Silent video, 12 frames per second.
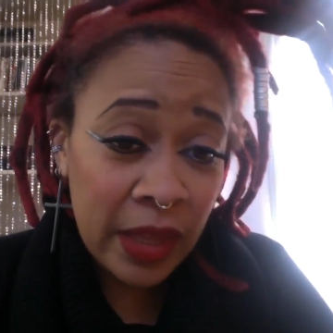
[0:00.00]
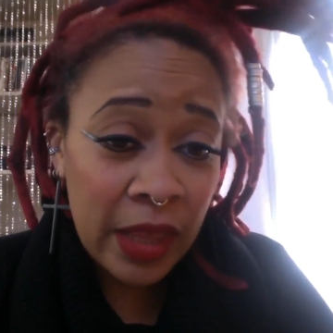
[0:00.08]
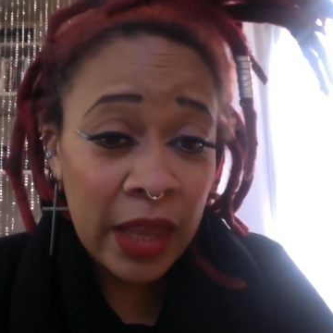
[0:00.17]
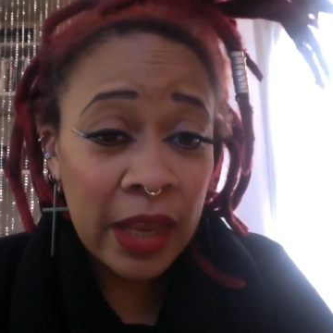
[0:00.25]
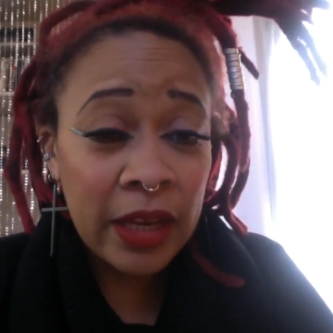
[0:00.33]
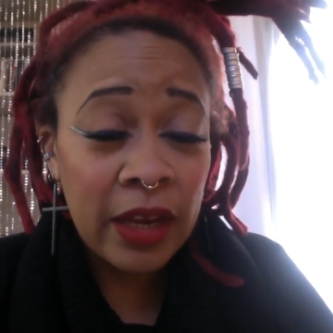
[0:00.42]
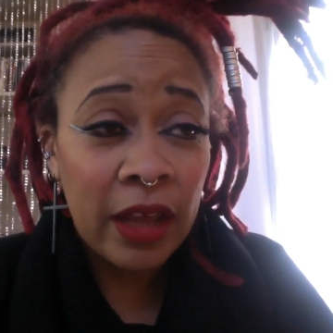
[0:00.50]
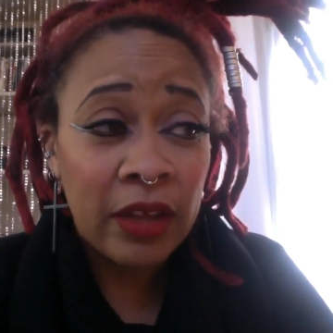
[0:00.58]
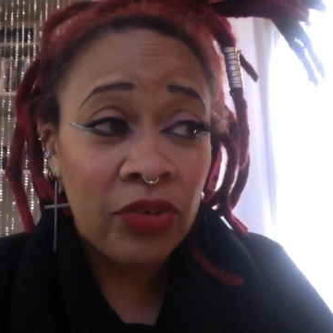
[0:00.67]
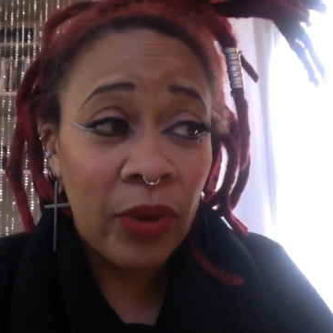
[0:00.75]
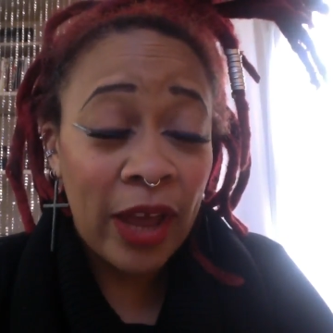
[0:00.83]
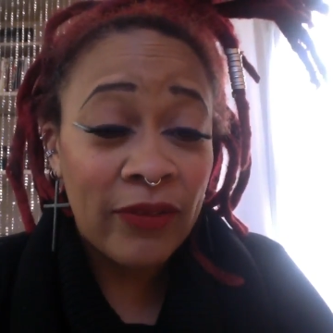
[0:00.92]
And
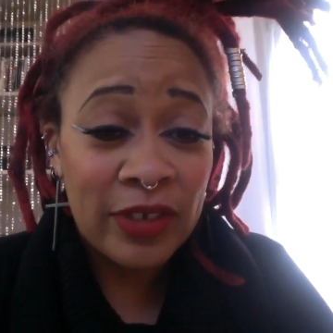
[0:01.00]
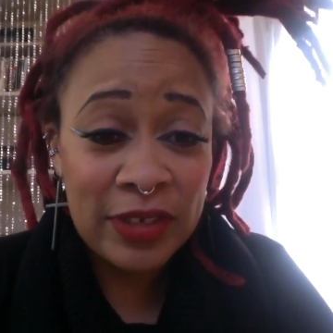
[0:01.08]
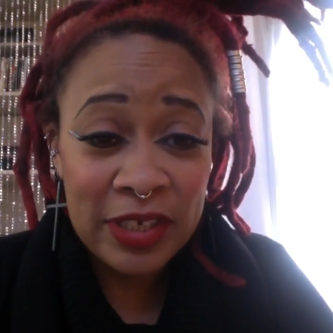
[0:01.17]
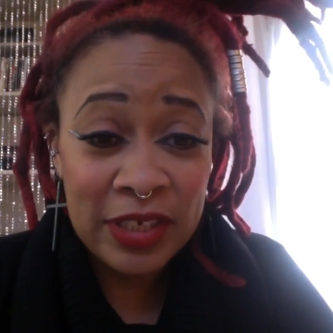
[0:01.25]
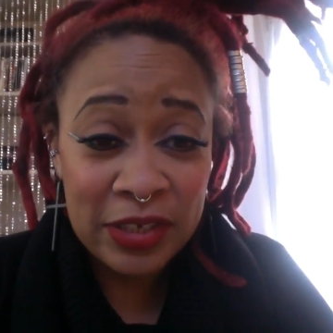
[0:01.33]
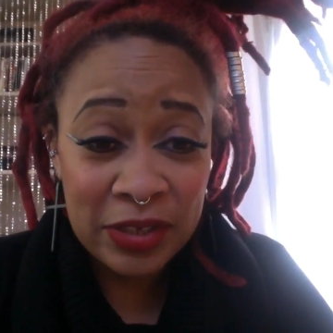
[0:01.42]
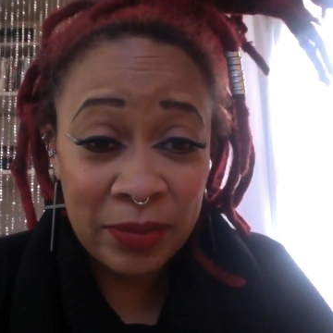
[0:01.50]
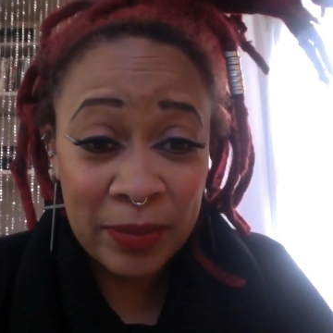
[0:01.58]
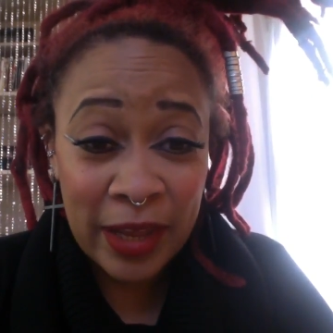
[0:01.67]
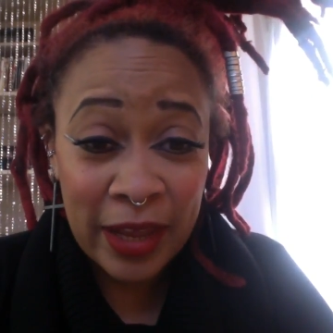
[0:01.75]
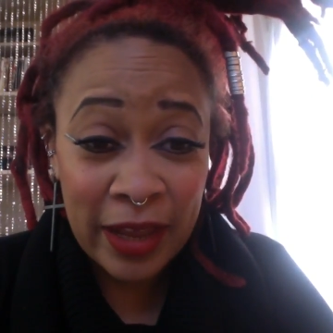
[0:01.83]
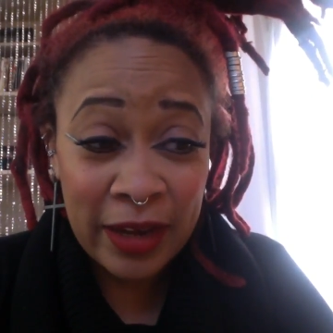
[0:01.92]
you have to teach them
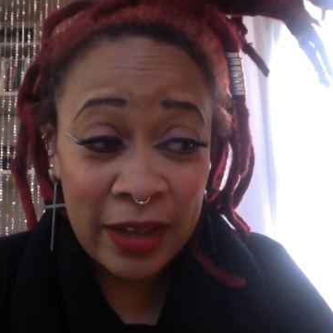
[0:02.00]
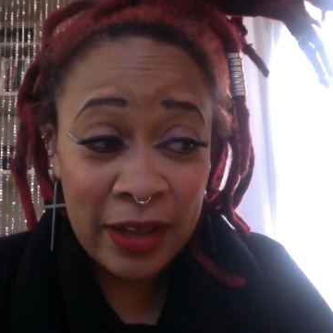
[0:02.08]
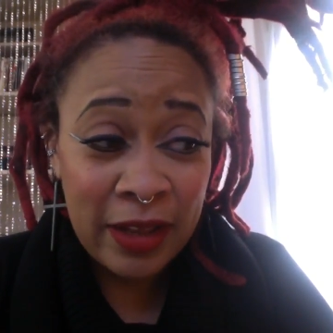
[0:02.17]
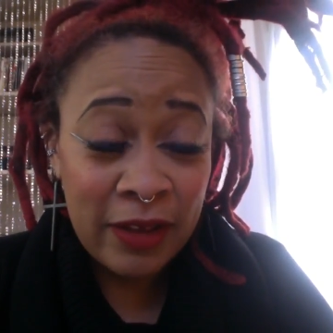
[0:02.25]
that,